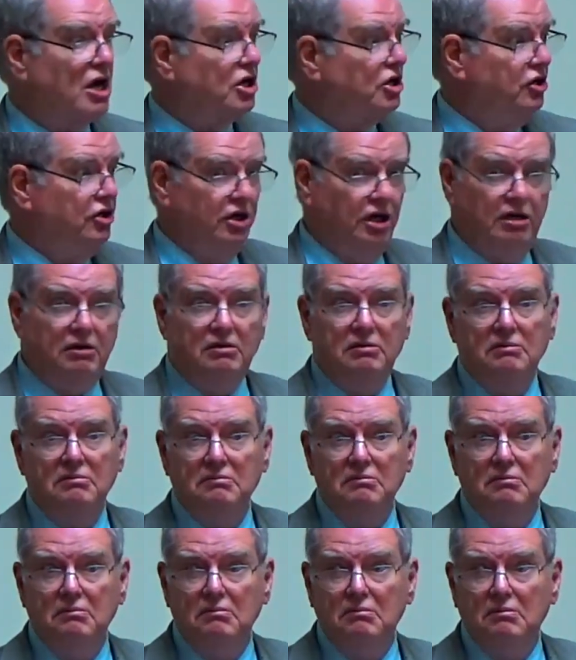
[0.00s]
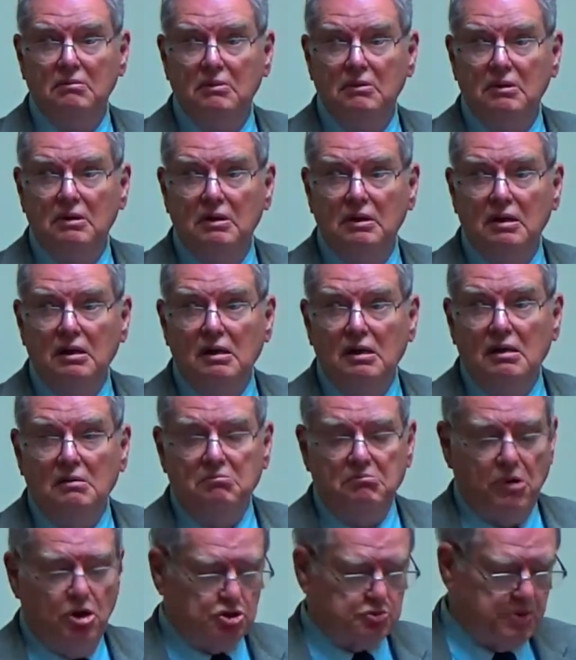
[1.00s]
good.
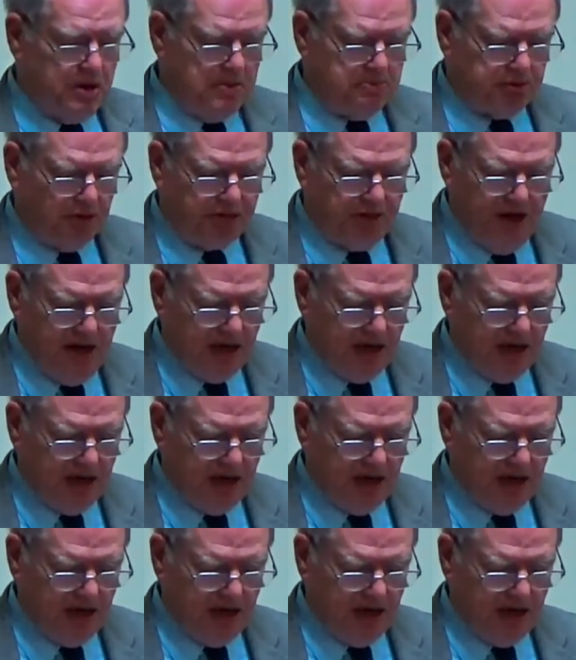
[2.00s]
Most people think,